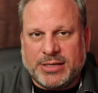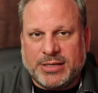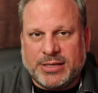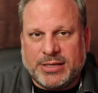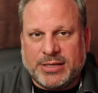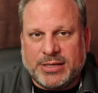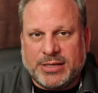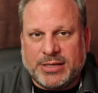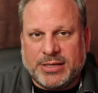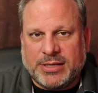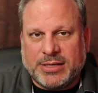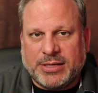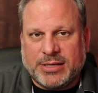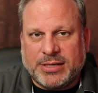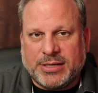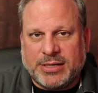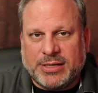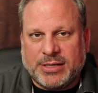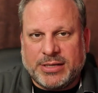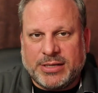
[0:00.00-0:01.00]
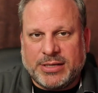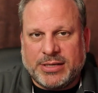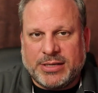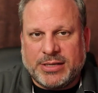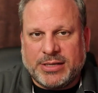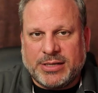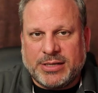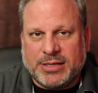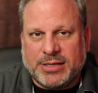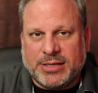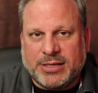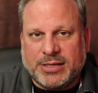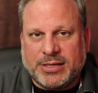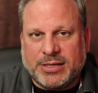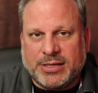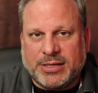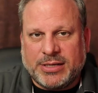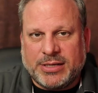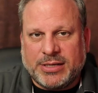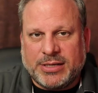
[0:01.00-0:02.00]
were shot with that lens,
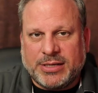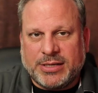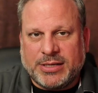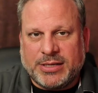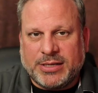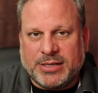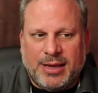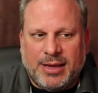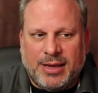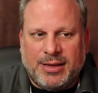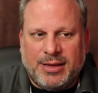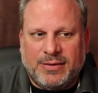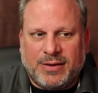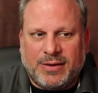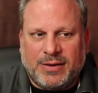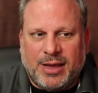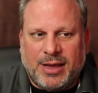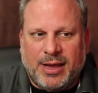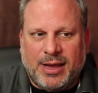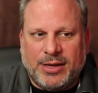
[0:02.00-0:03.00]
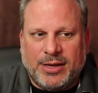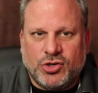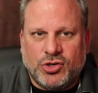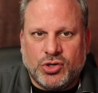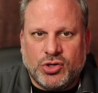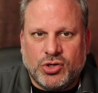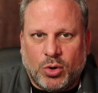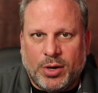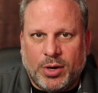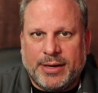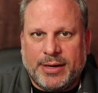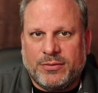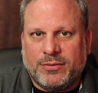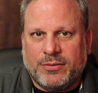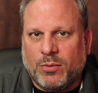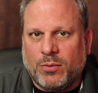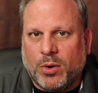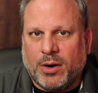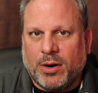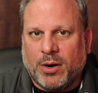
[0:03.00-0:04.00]
and it is a joy
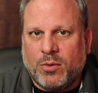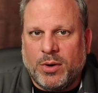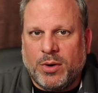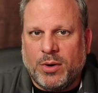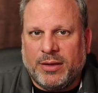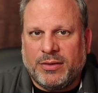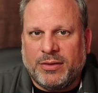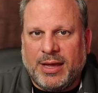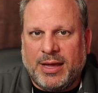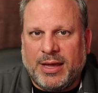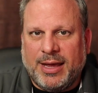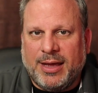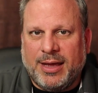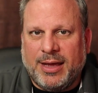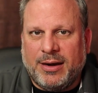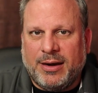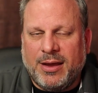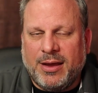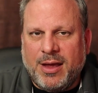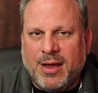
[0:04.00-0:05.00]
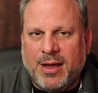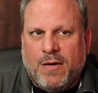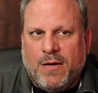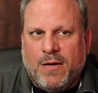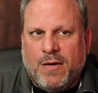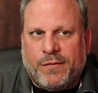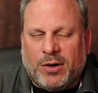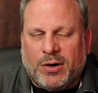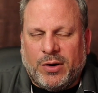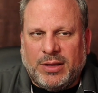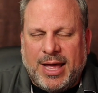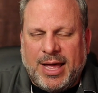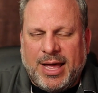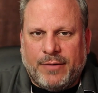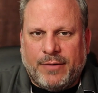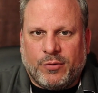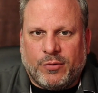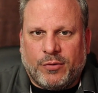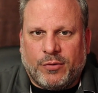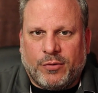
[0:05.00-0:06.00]
to work with, and for a
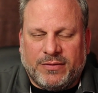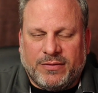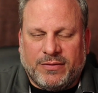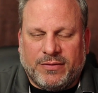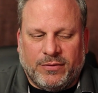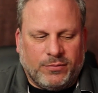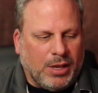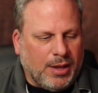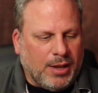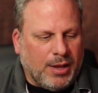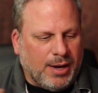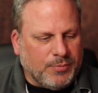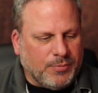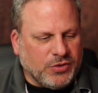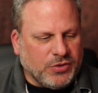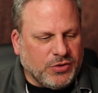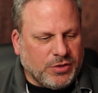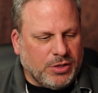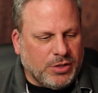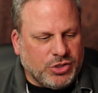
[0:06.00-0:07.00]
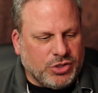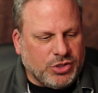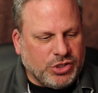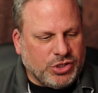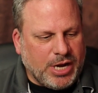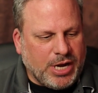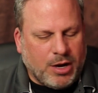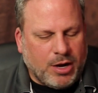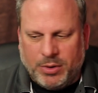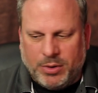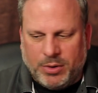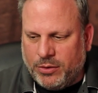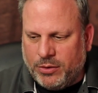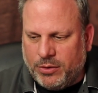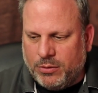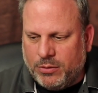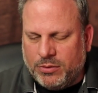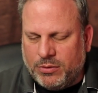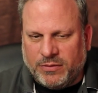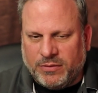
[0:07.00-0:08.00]
lot of reasons. I'm just going to share with
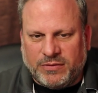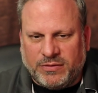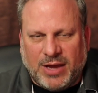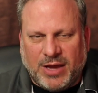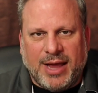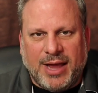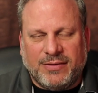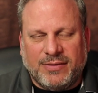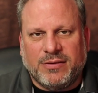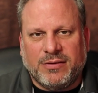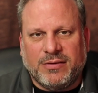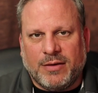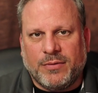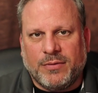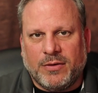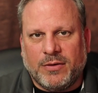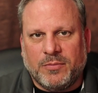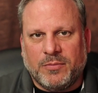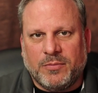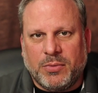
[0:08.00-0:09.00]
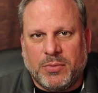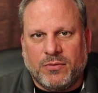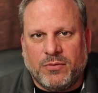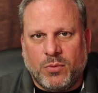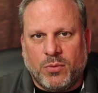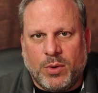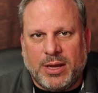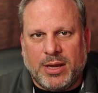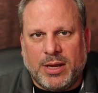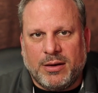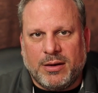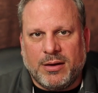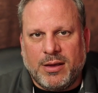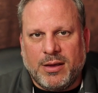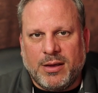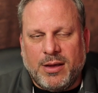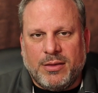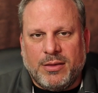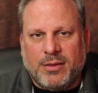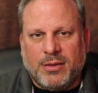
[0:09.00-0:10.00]
you the size difference
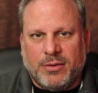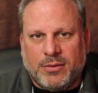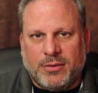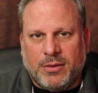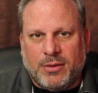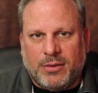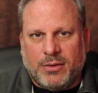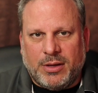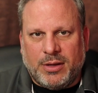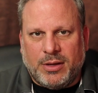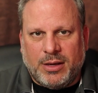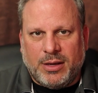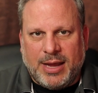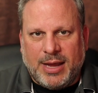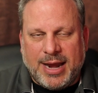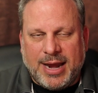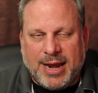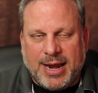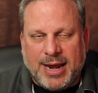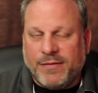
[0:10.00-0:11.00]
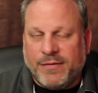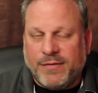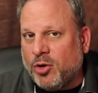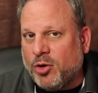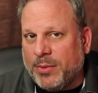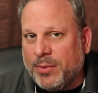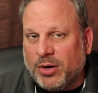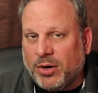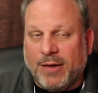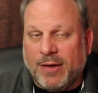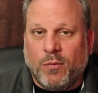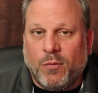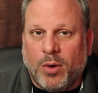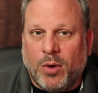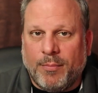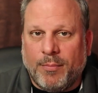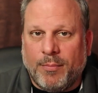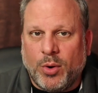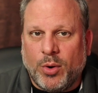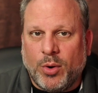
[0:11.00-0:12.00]
between the 85 millimeter
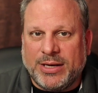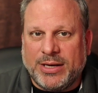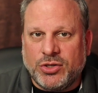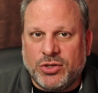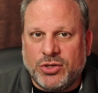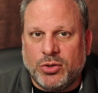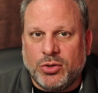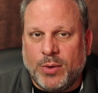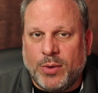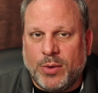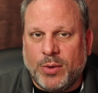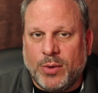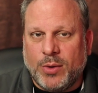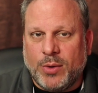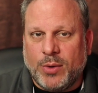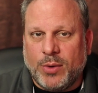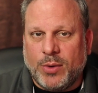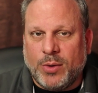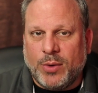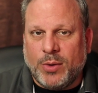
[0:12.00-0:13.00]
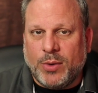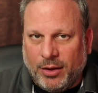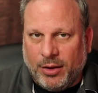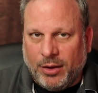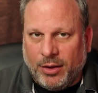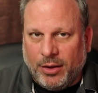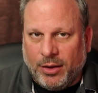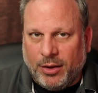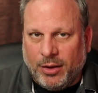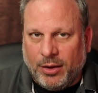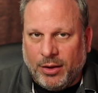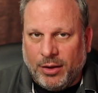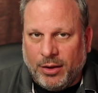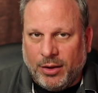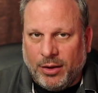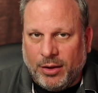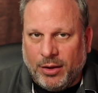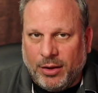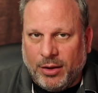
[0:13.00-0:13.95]
f1.2 L series lens